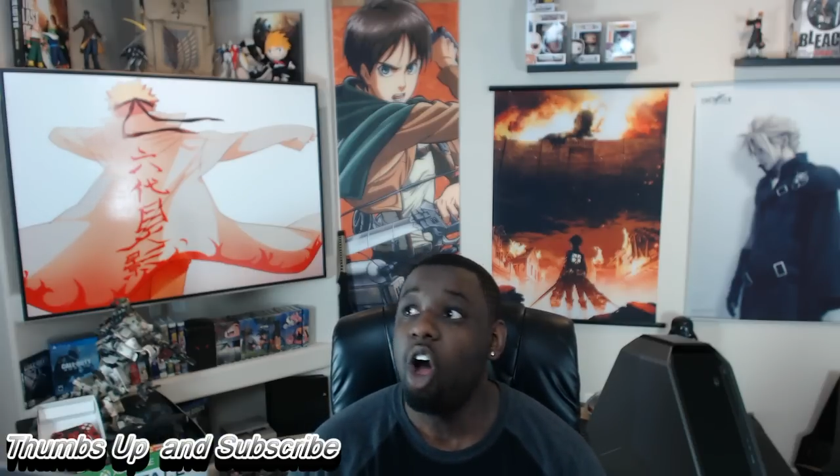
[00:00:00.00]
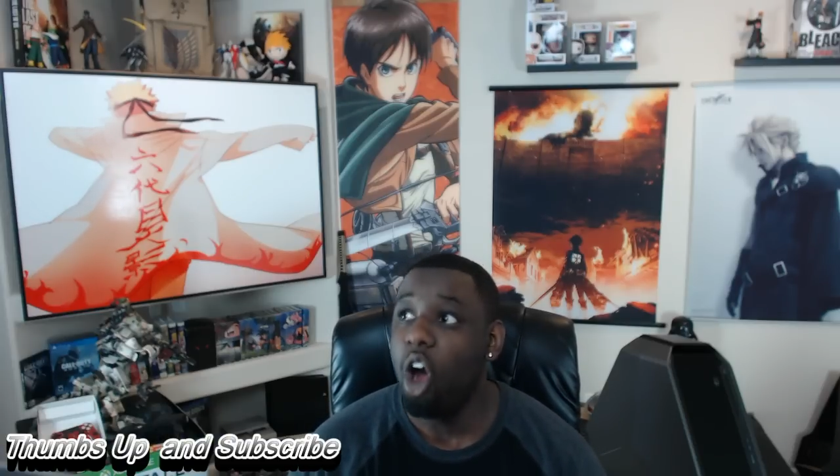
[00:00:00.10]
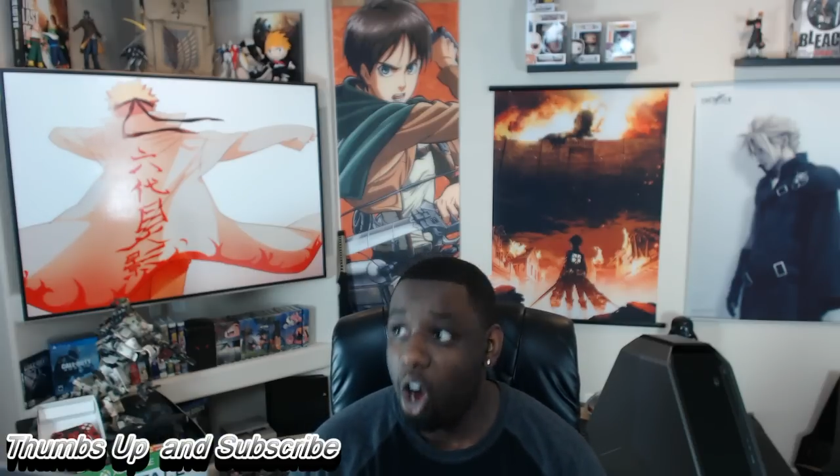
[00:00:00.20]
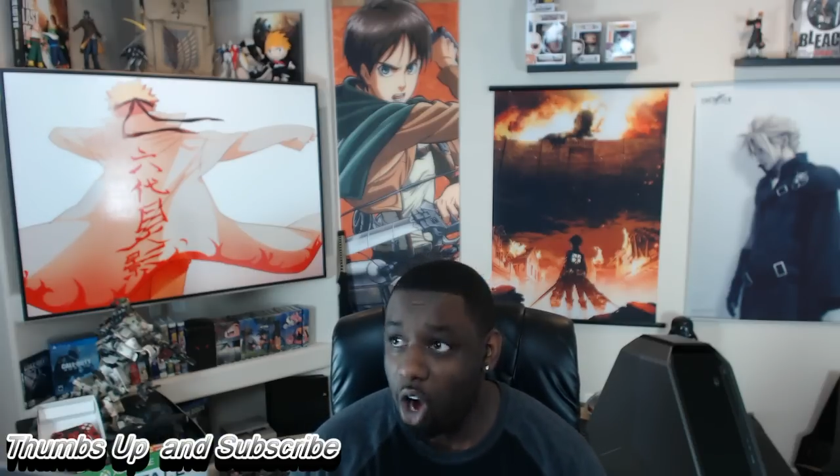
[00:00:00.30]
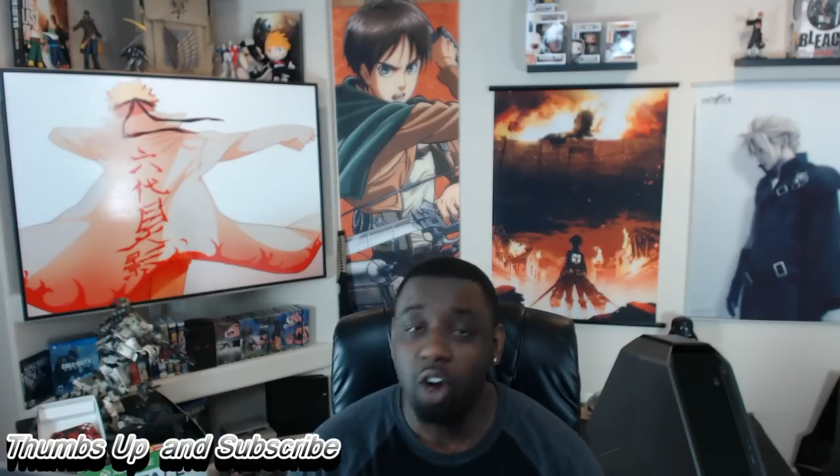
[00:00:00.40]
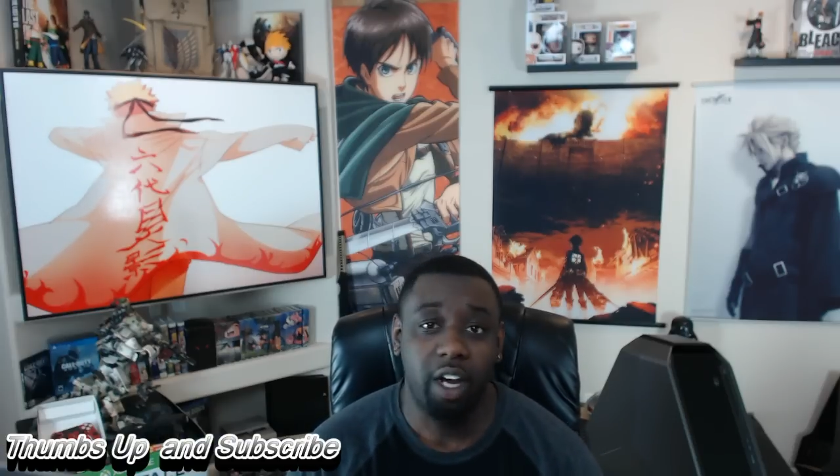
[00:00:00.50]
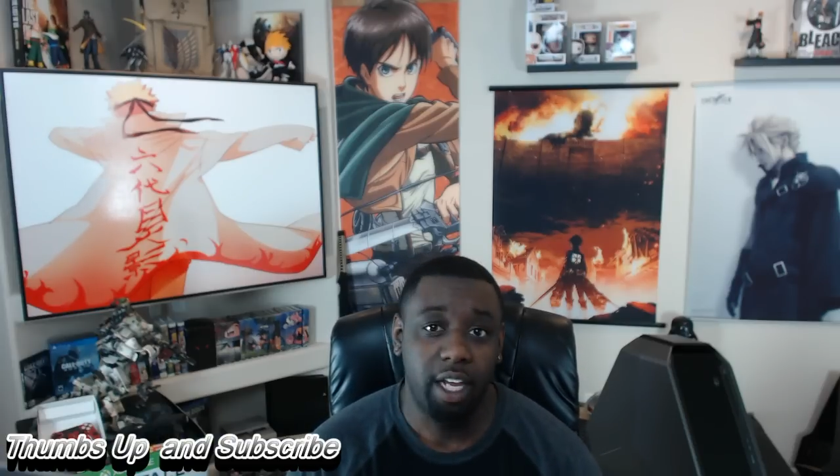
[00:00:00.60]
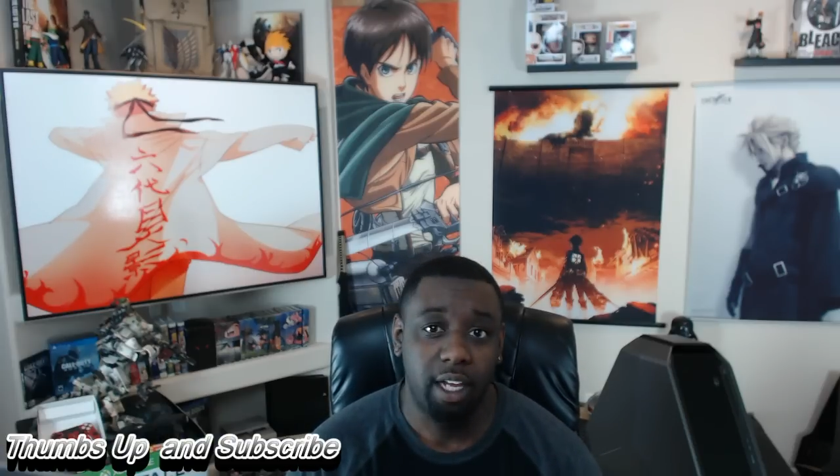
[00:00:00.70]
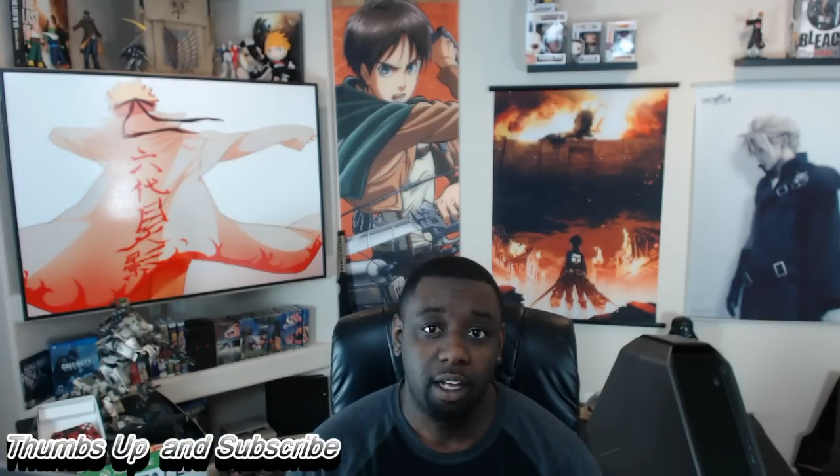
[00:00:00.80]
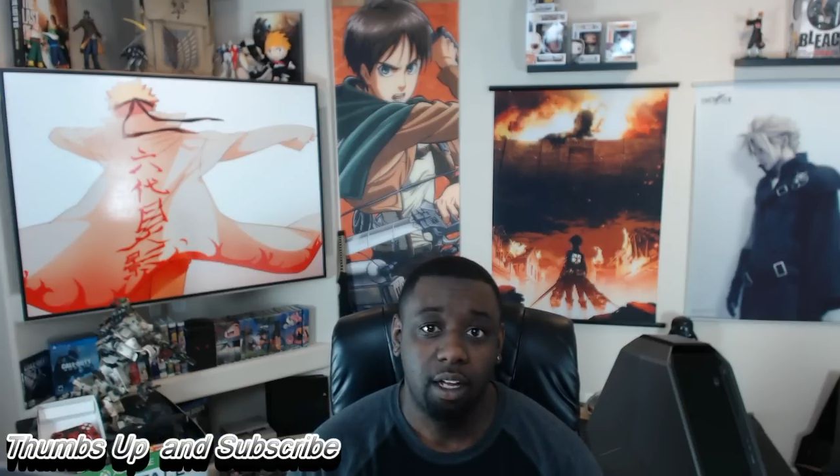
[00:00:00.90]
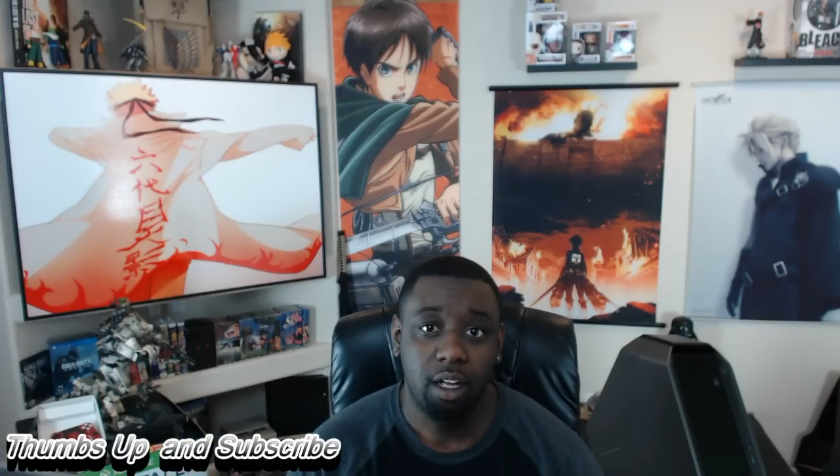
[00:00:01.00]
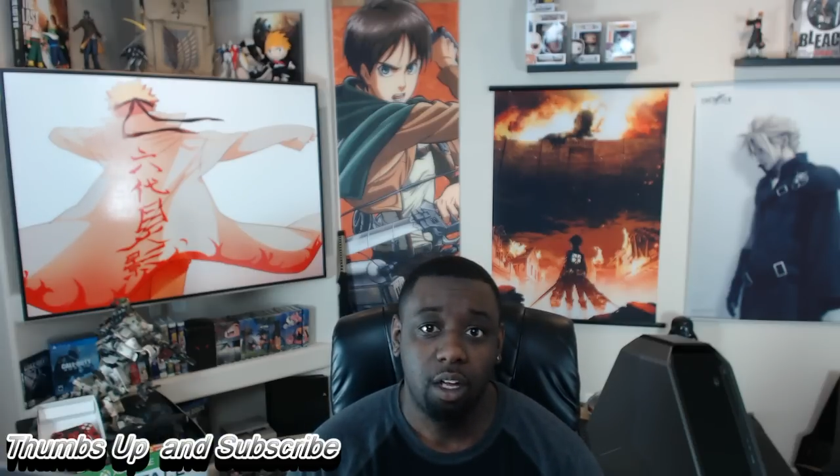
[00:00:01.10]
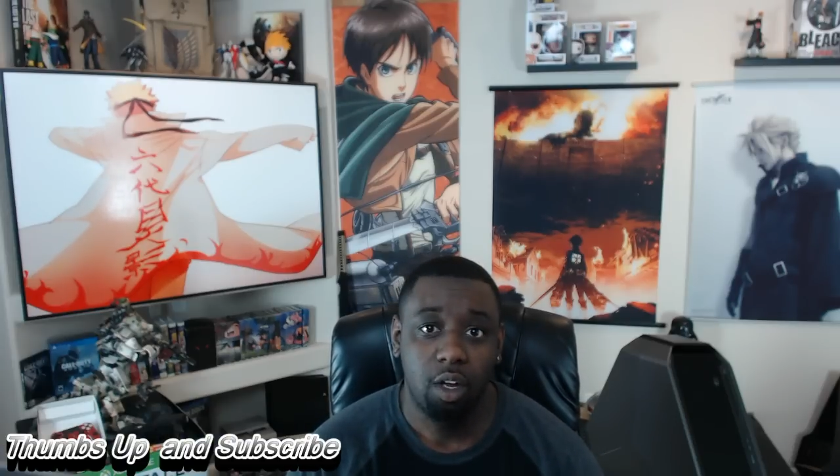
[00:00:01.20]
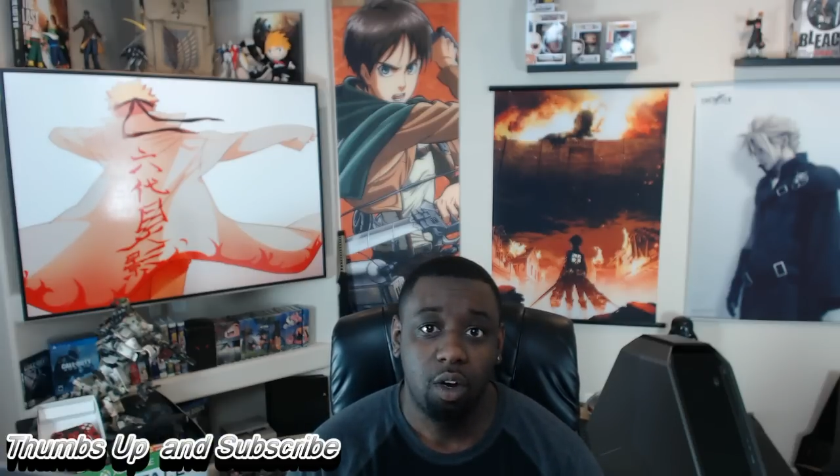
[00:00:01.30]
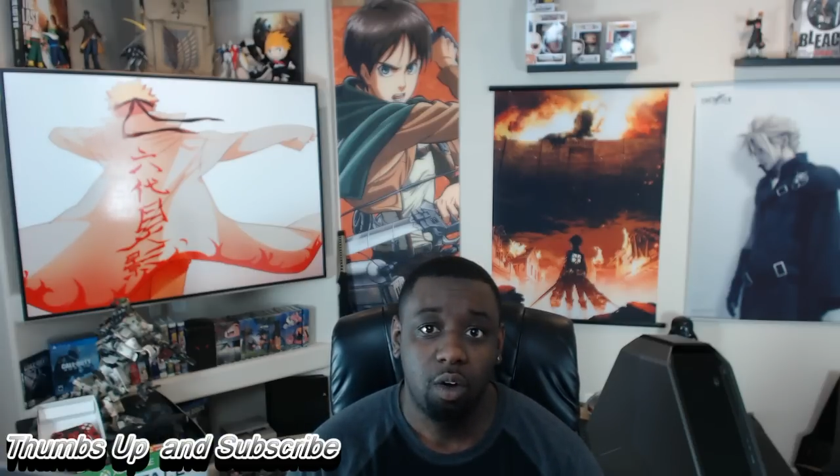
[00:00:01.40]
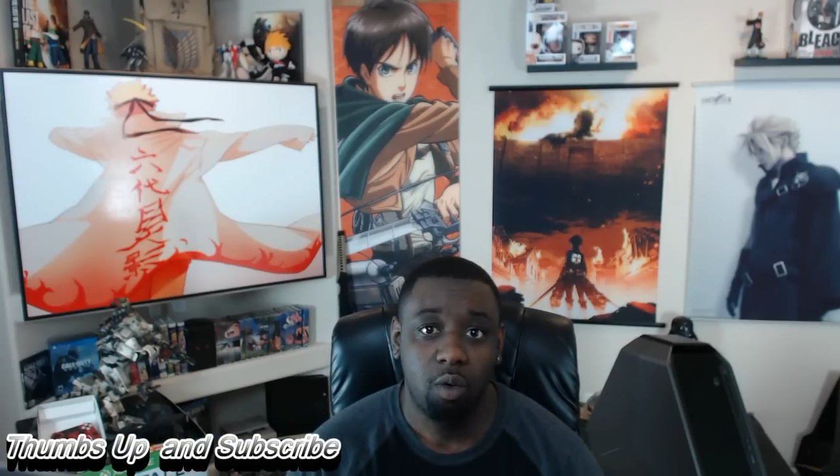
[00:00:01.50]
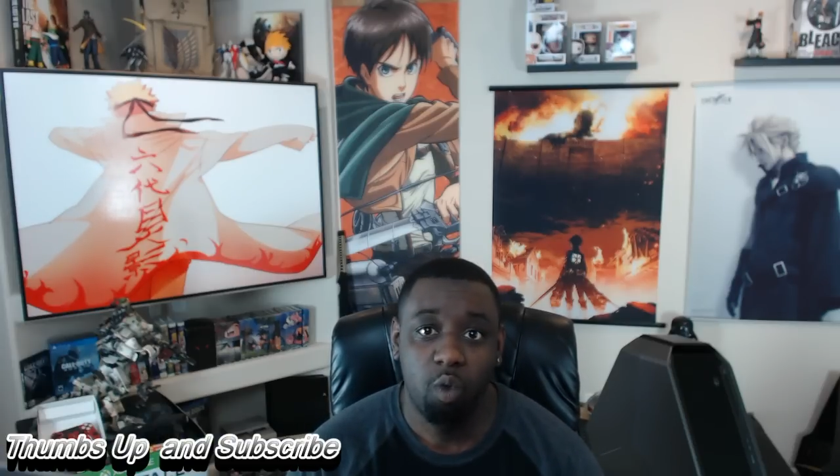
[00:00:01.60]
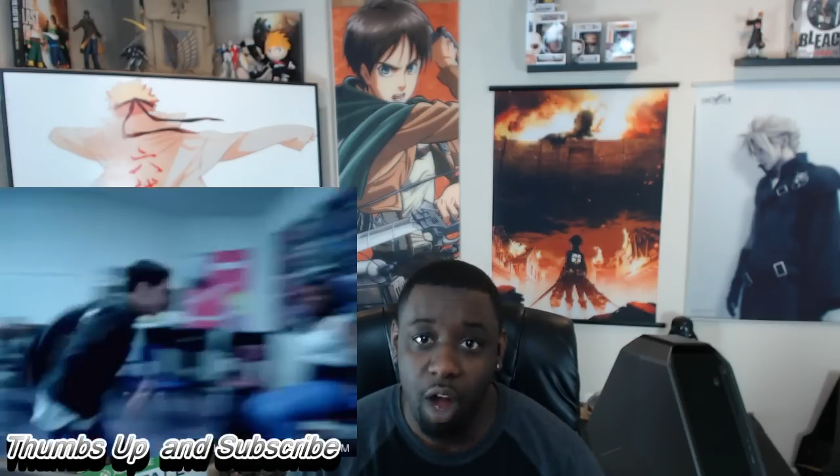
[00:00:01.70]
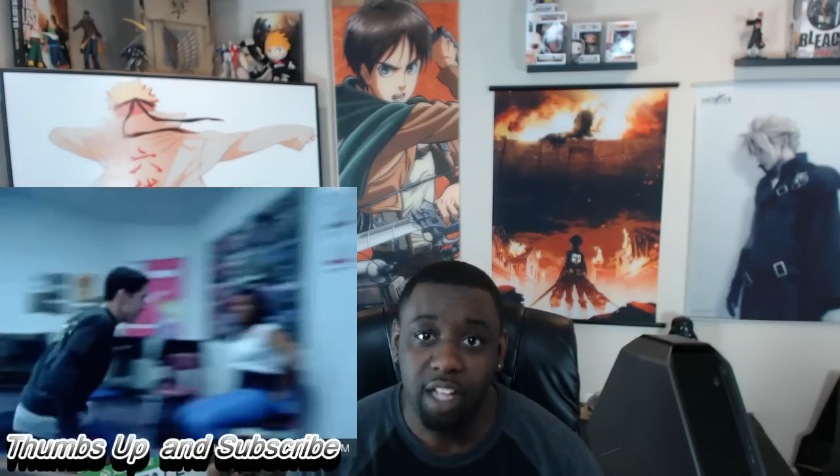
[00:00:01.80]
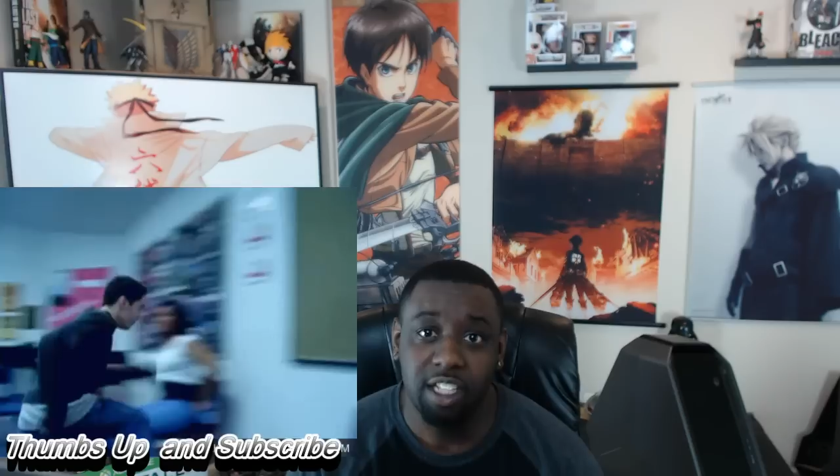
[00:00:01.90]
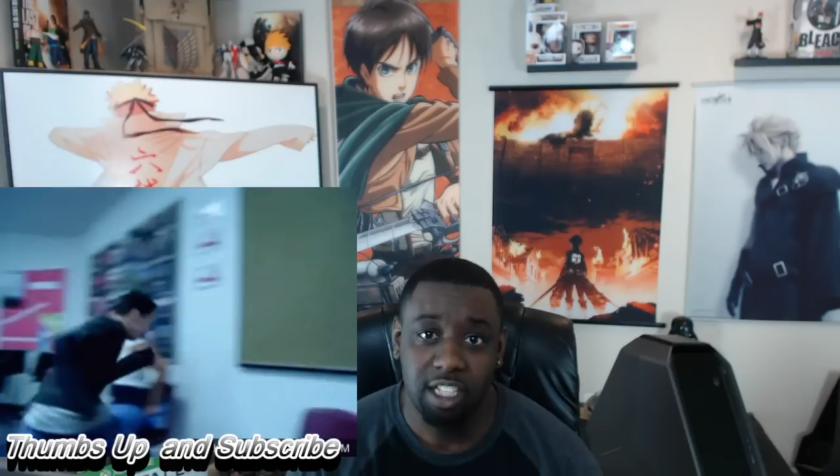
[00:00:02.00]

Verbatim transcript: Hurry. Run,